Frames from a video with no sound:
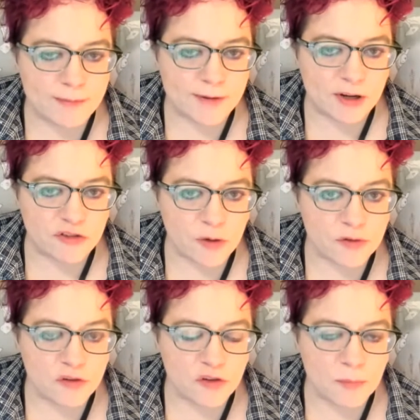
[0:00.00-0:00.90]
evening
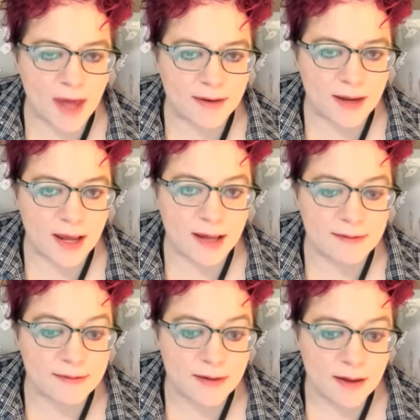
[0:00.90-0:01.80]
shows and two
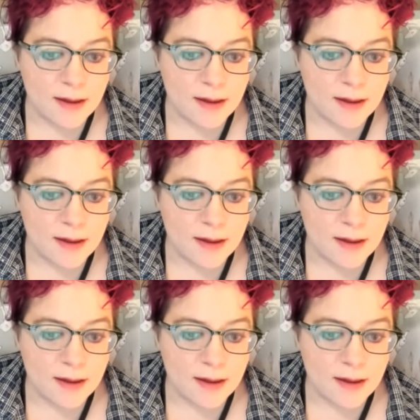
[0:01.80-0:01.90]
matinees,